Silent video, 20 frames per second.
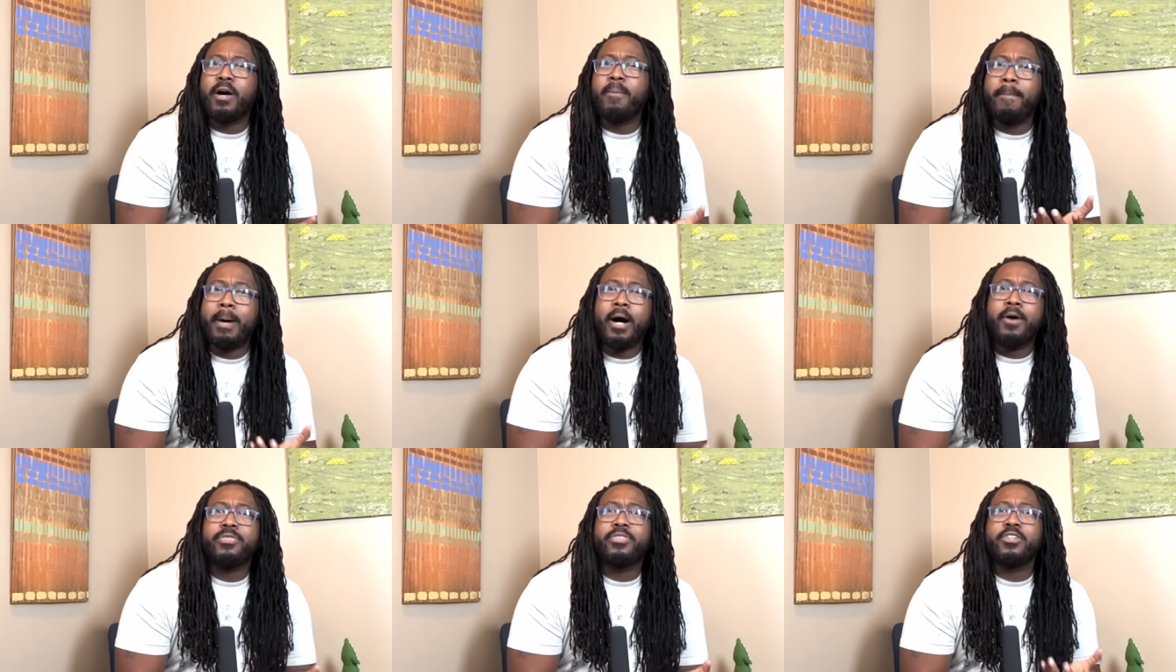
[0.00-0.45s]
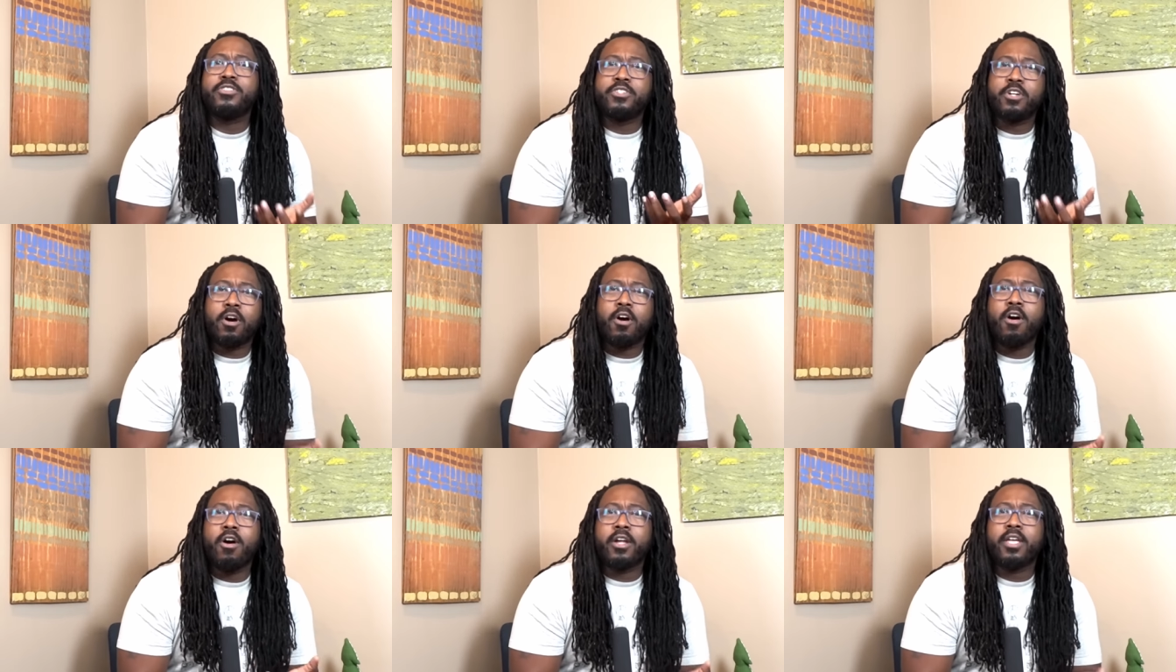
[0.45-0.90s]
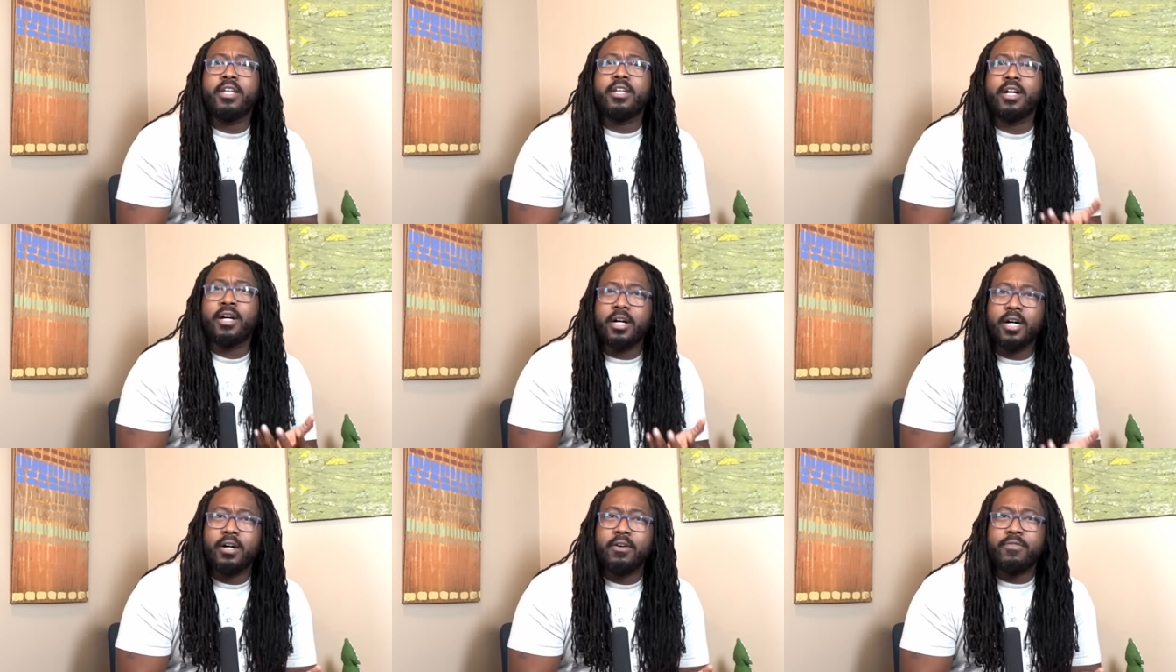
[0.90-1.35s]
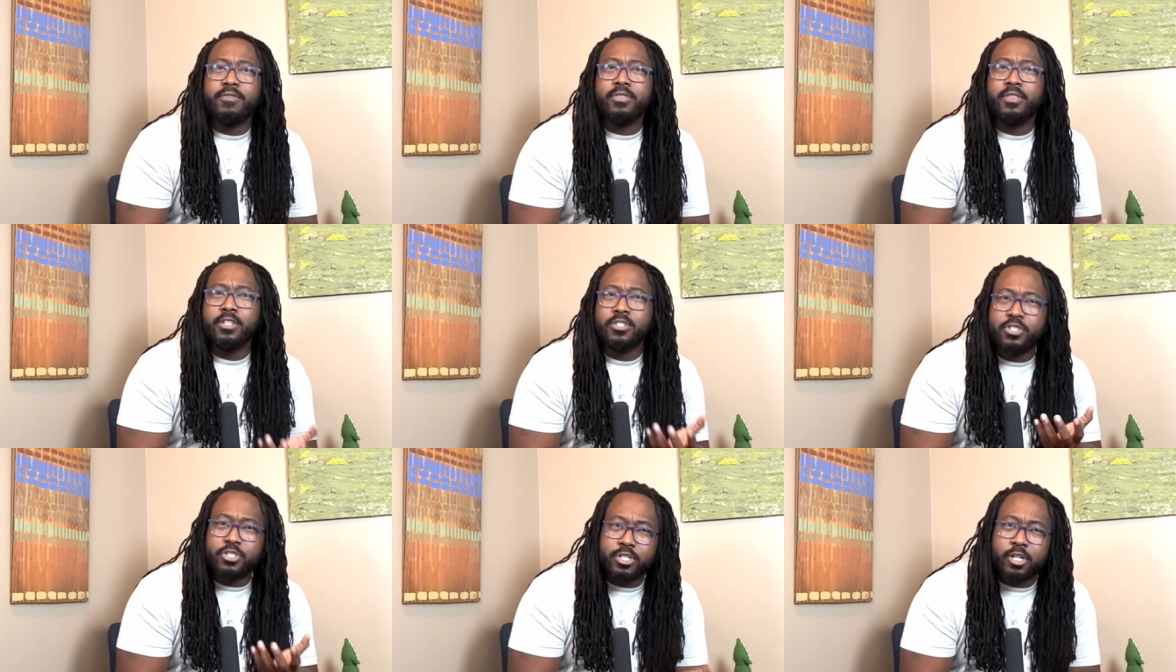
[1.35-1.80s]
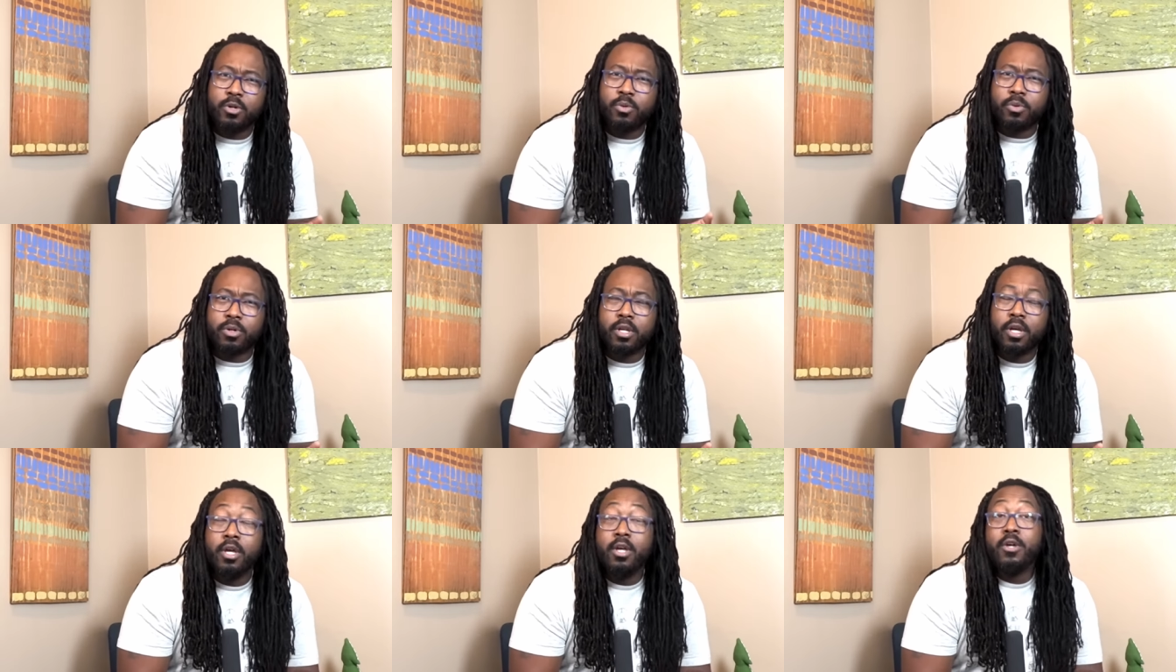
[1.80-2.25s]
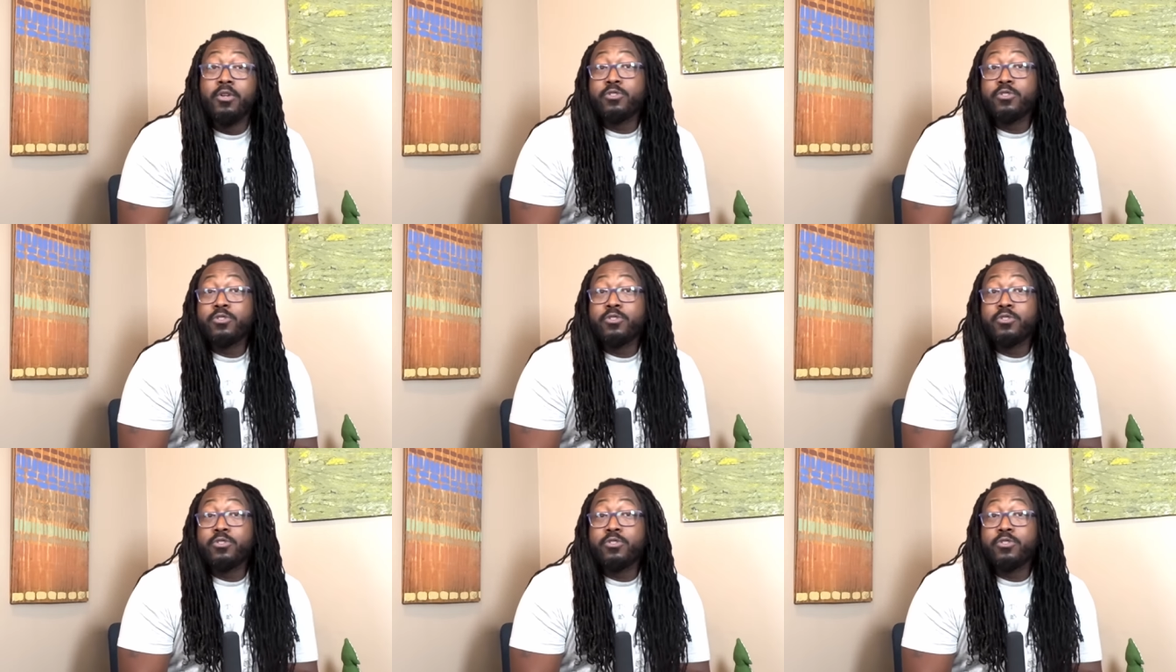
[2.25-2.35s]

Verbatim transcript: about the target of the joke